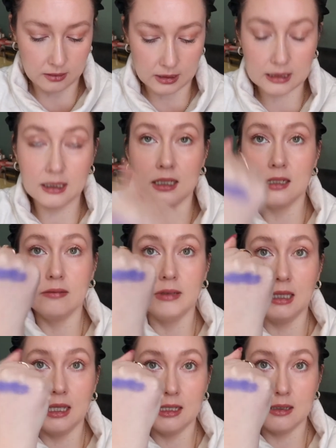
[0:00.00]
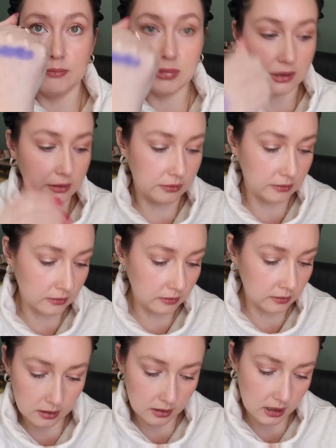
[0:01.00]
At least with this blue.
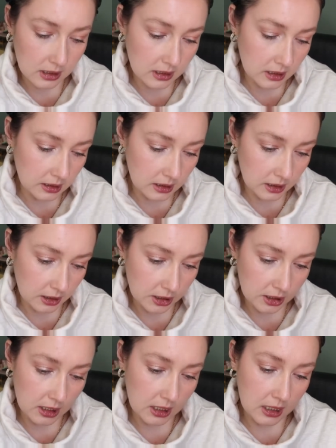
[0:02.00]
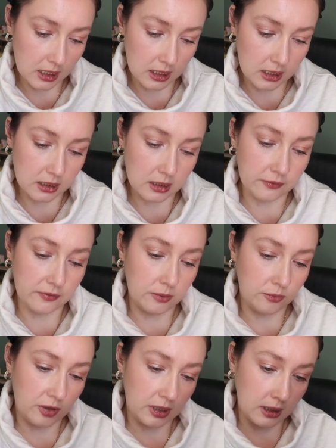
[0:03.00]
So this is the shade, if
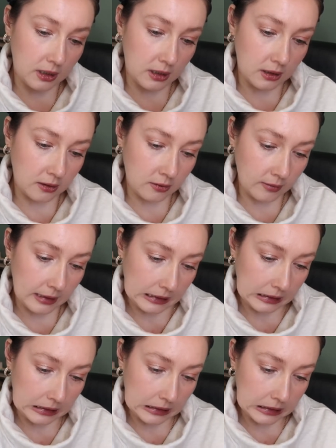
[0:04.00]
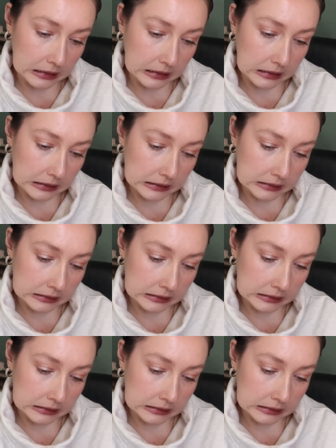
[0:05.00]
I'm reading it correctly.